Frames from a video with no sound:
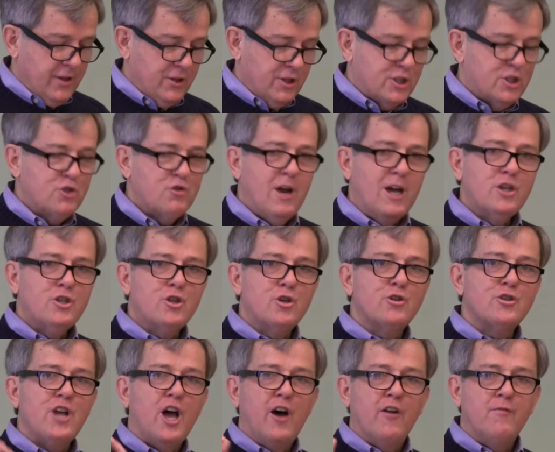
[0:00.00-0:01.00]
The
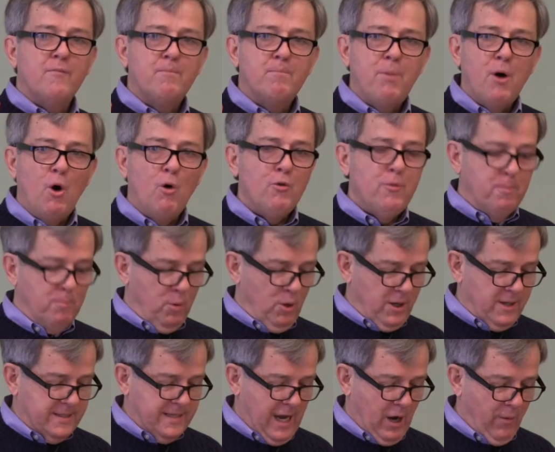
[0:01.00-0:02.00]
structures of both
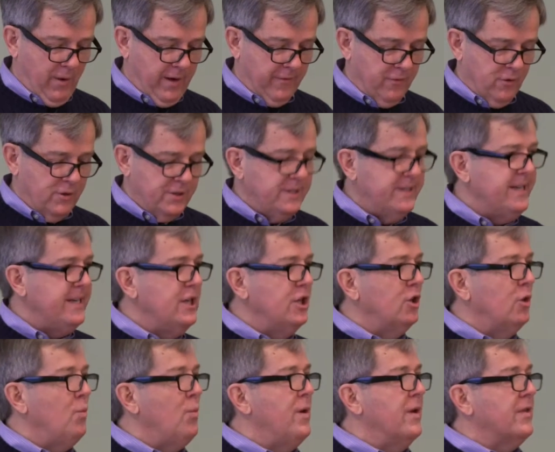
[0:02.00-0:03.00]
books, however,
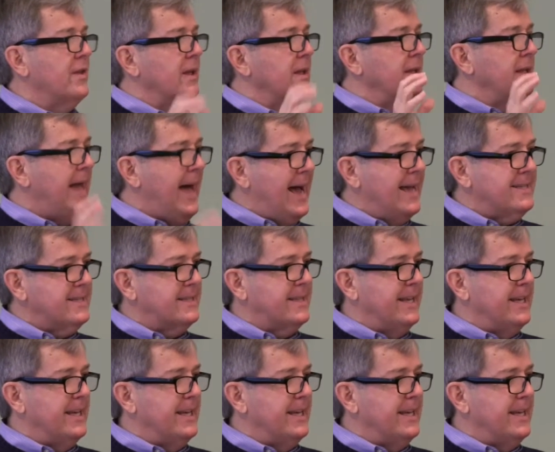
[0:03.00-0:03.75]
deal with last